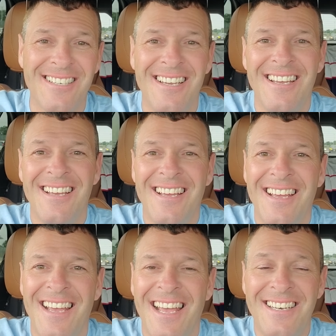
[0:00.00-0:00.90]

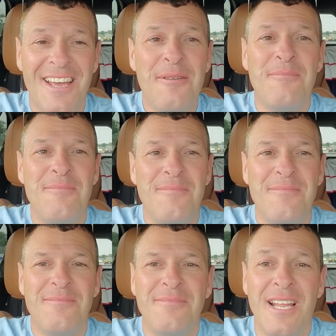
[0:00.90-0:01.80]
And
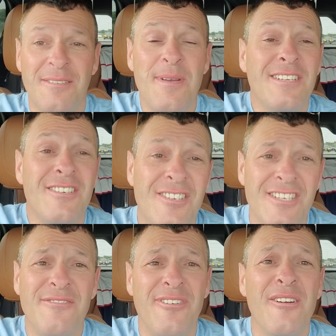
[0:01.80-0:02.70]
not to mention,
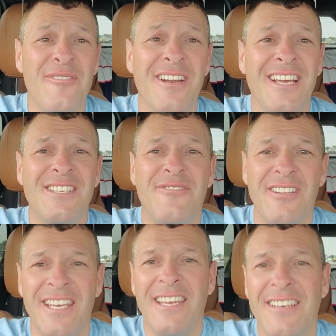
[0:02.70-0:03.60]
she's a very, very nice
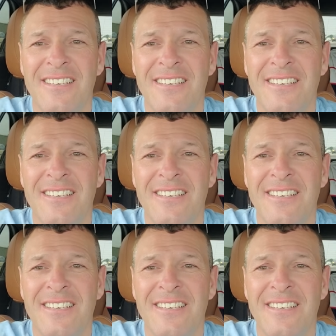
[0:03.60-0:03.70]
filly.